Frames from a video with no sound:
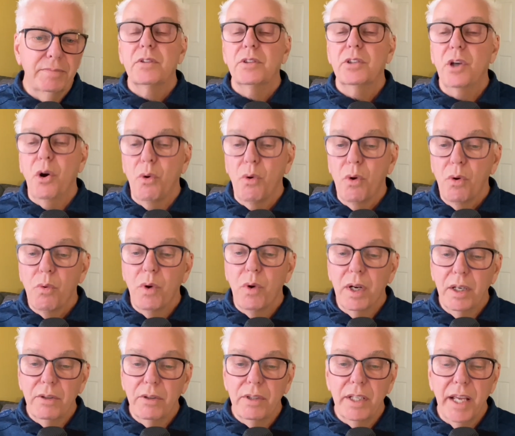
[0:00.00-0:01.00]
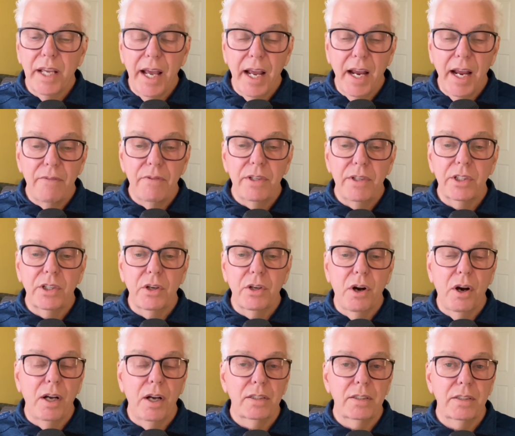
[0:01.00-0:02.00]
So, what are the average
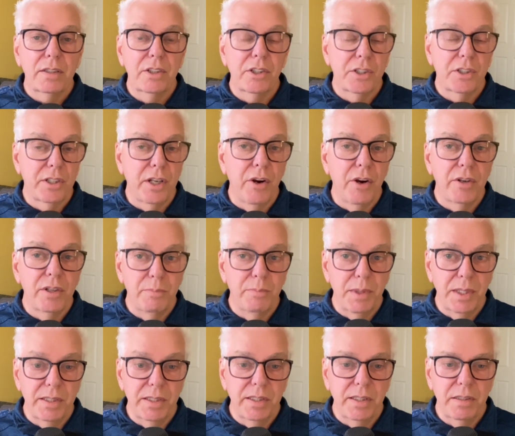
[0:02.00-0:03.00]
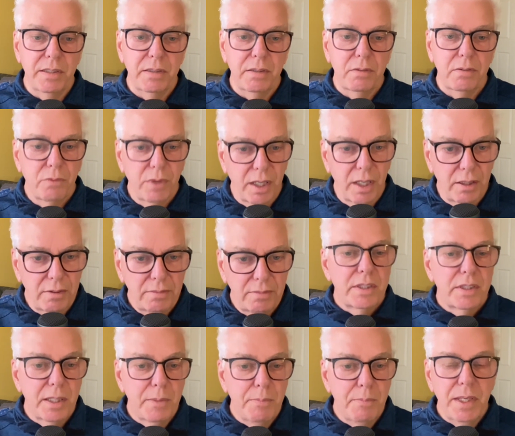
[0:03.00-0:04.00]
costs to start a business? Well,
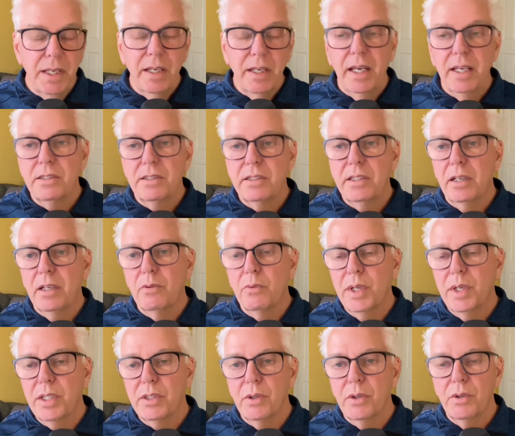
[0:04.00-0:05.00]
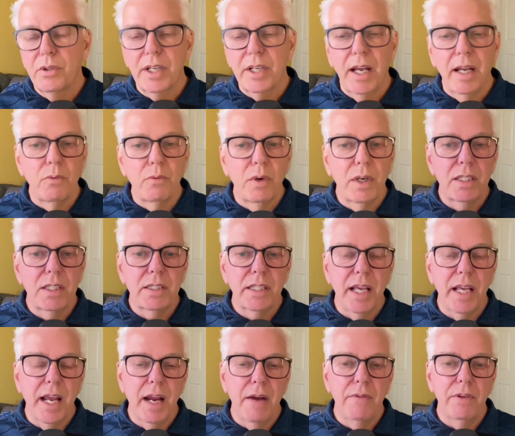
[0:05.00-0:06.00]
Zippia has done research on what is
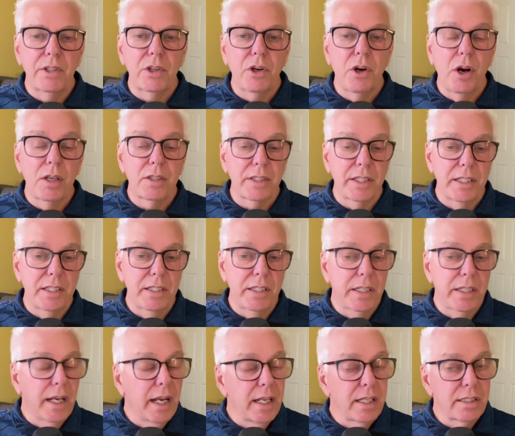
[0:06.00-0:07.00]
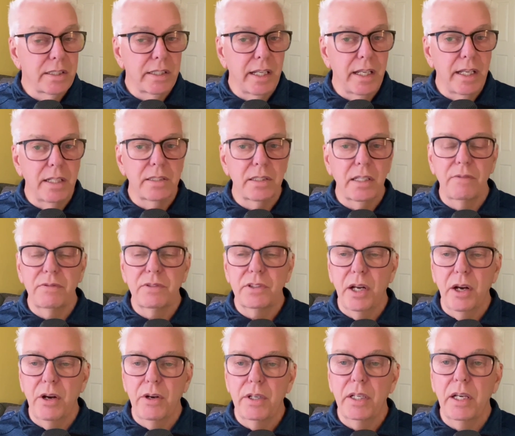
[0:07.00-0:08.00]
the average cost in the United States of
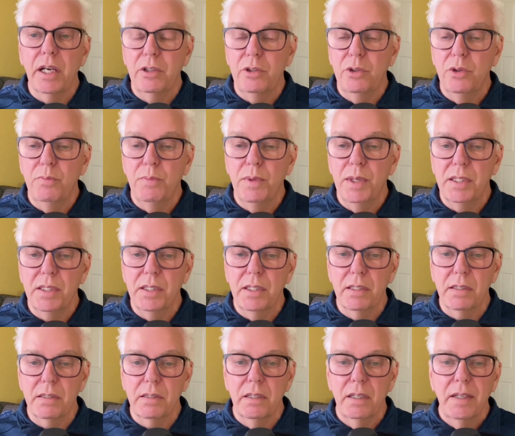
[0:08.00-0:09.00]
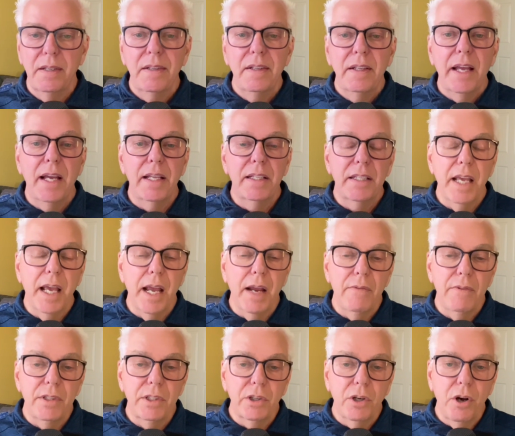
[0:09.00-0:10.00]
starting a new business. And the
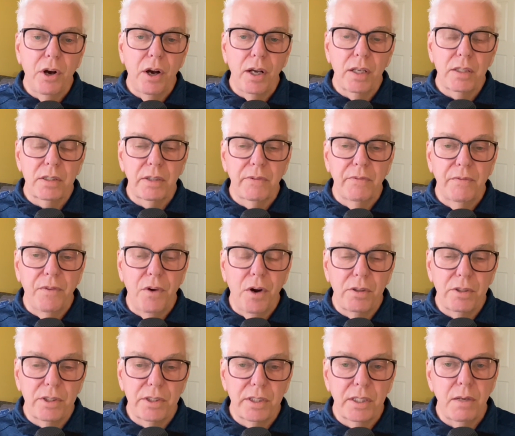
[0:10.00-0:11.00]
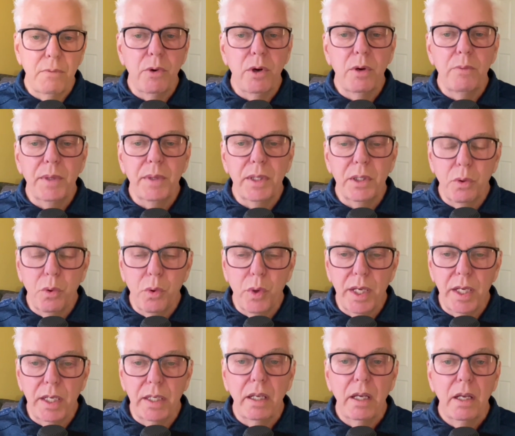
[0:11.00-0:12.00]
average cost falls somewhere
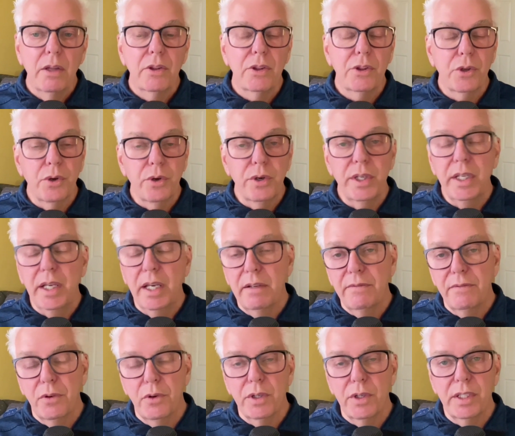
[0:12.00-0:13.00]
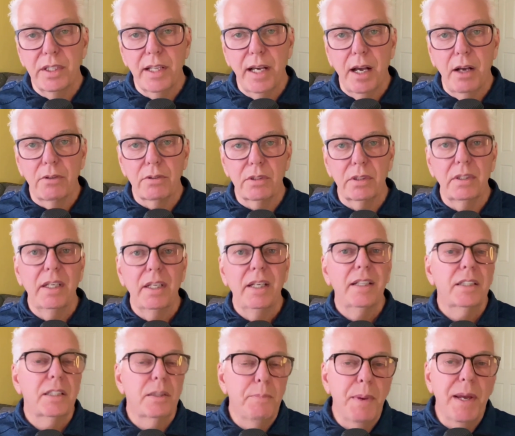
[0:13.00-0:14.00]
between 30 and 40,000
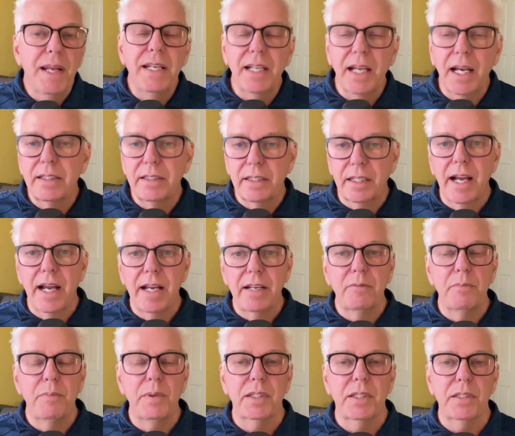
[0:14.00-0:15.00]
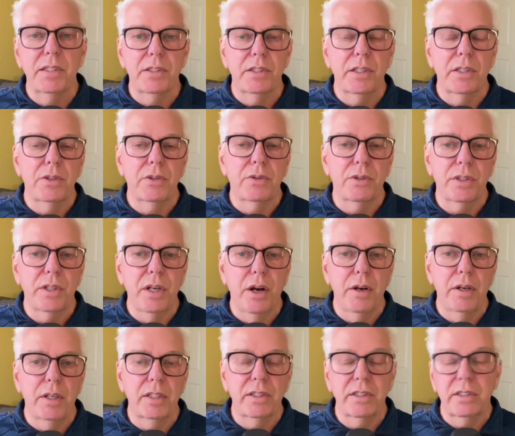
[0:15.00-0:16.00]
depending on the kind of business that you're
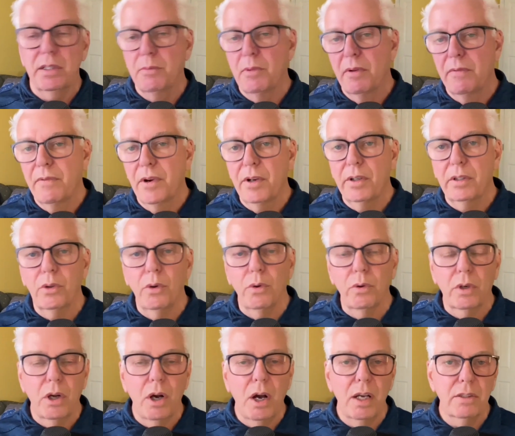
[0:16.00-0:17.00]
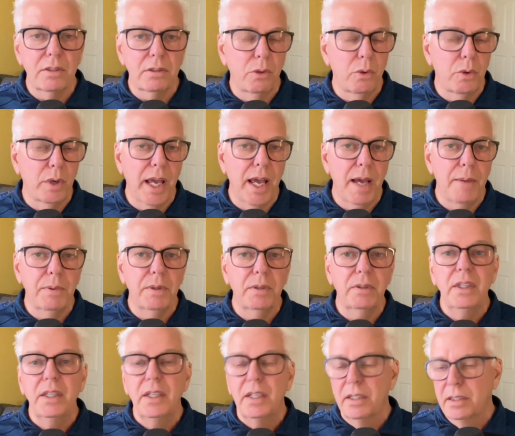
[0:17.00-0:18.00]
starting. Some are very low cost, low
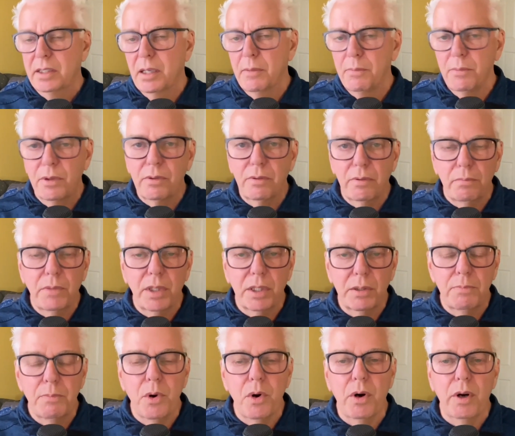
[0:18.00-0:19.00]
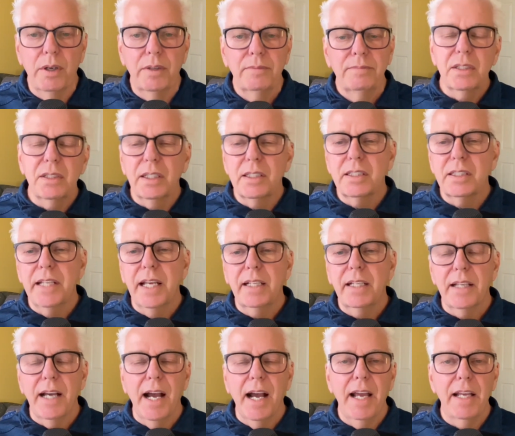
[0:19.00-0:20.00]
capital, some are much more. So let's
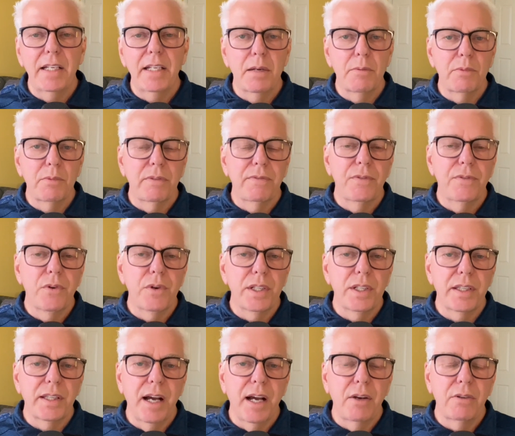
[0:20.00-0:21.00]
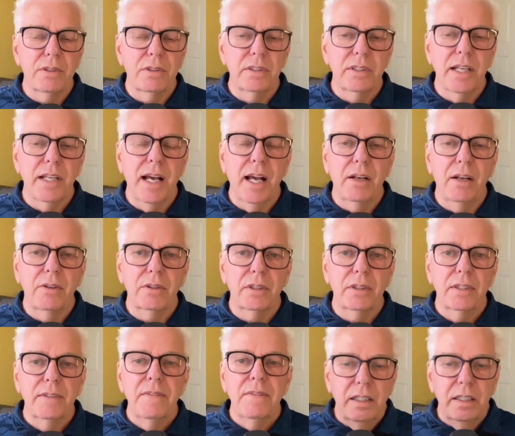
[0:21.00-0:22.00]
take the high number of $40,000.
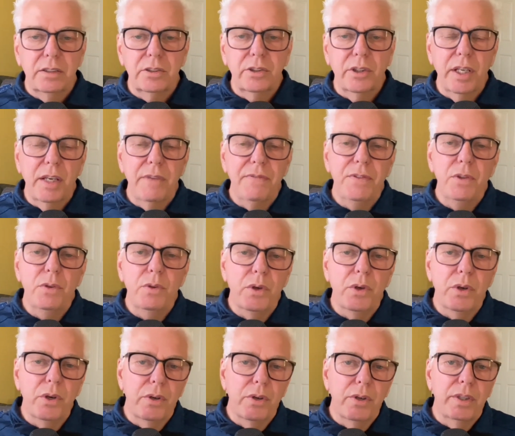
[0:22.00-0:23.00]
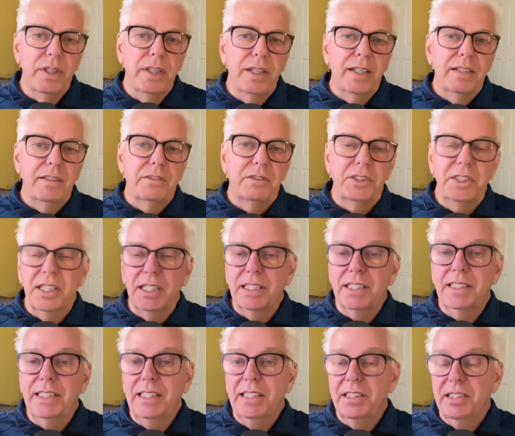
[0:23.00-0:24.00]
So if you earn
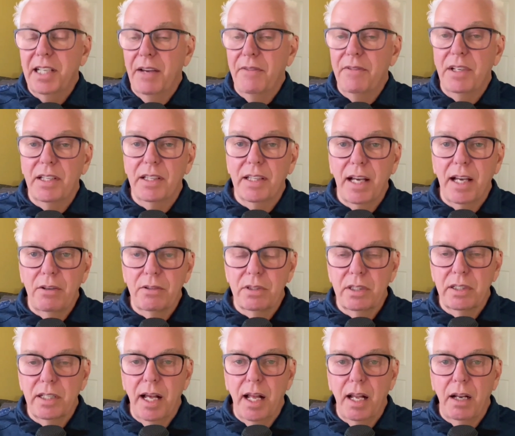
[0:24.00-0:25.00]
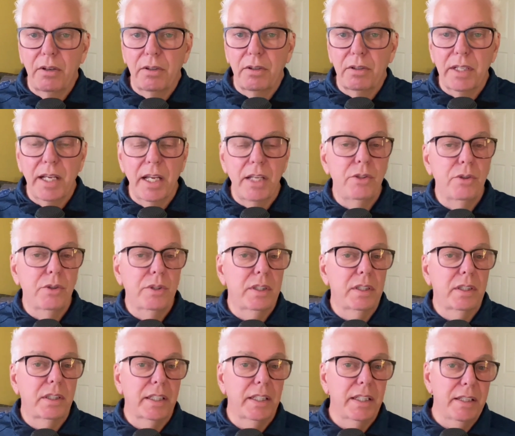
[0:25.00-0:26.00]
sixty, seventy thousand dollars, and you
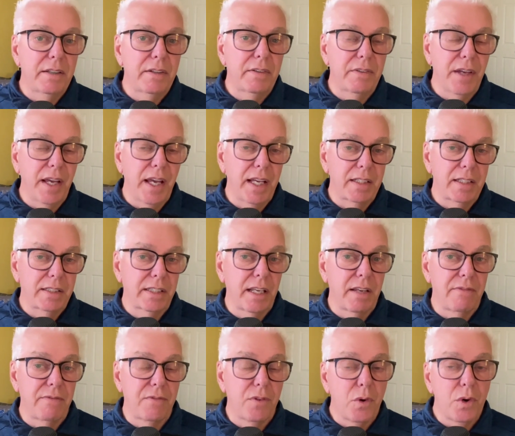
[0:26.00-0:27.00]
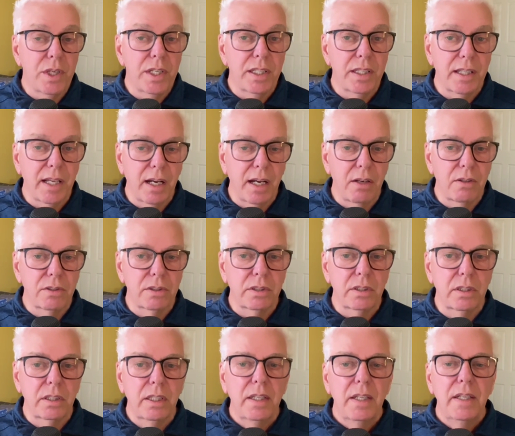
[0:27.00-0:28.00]
can live at say forty
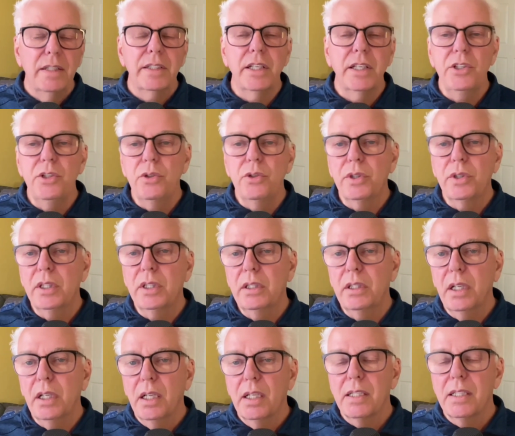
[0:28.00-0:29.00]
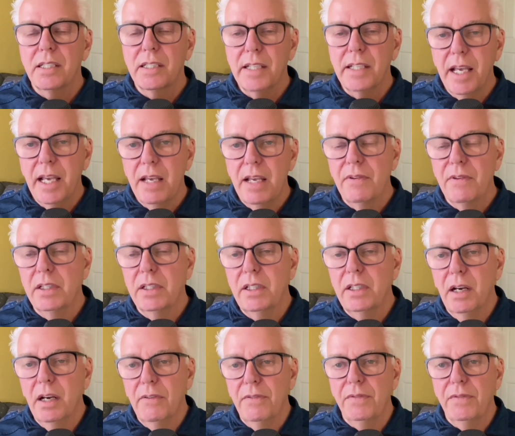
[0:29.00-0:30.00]
thousand, then you can save
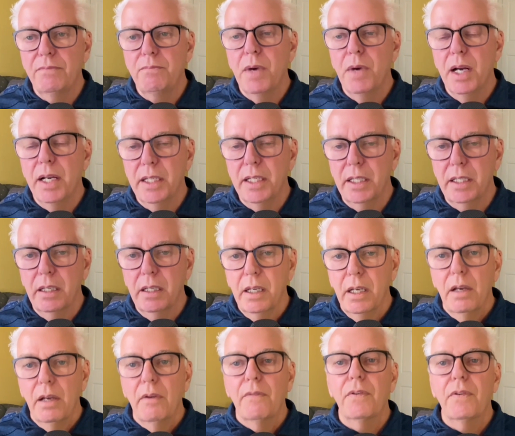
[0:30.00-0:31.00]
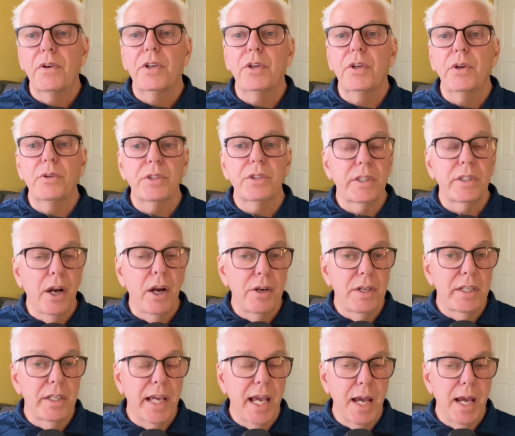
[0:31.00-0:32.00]
enough money for your
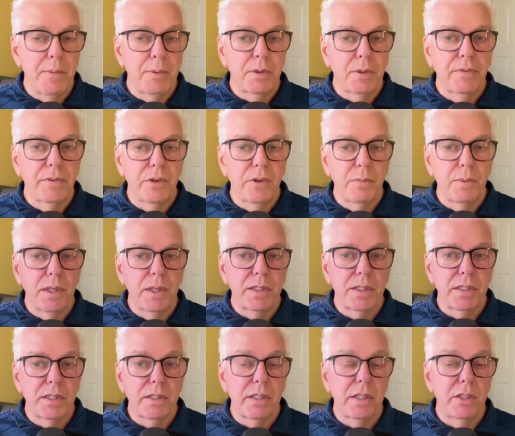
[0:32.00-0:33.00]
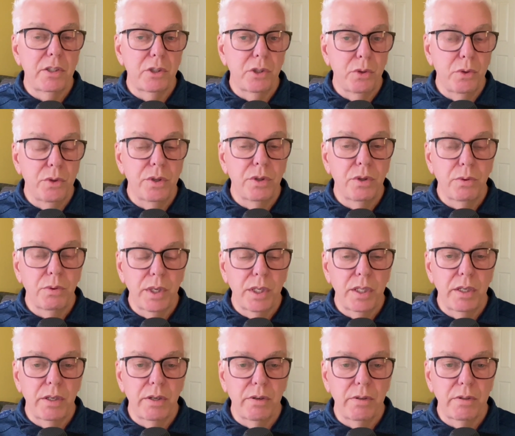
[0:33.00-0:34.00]
starting capital for your business in two to
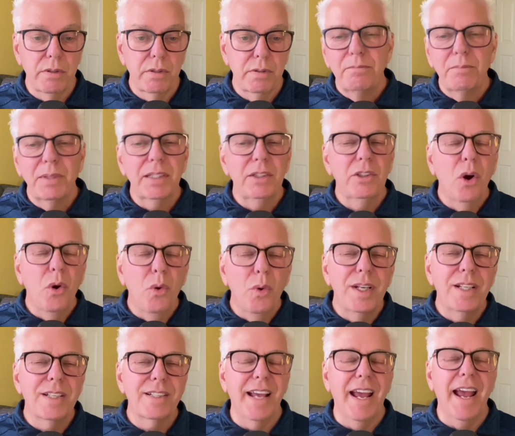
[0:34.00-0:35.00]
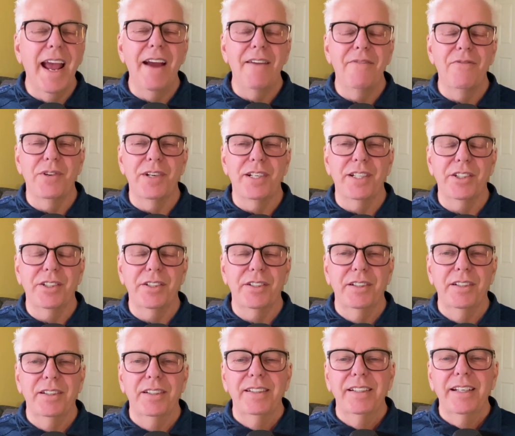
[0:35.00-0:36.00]
three years. But no one is average,
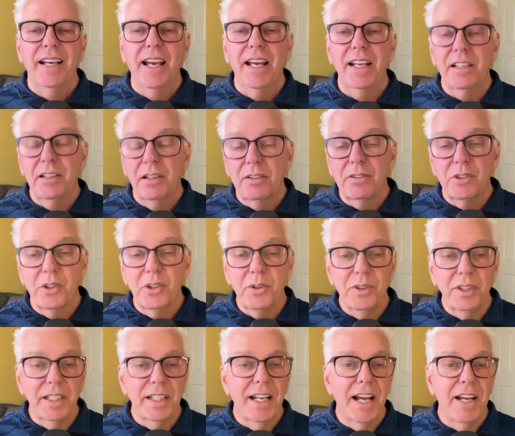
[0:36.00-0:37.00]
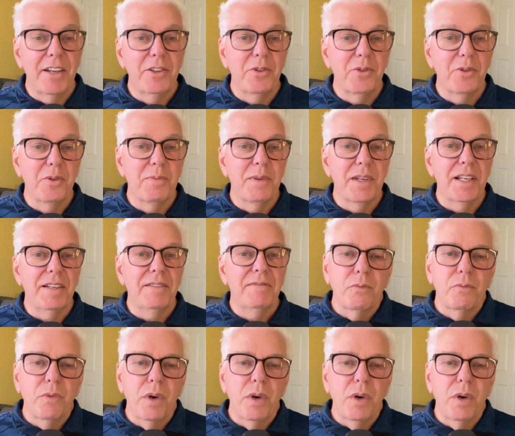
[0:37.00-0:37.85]
and certainly not you or me.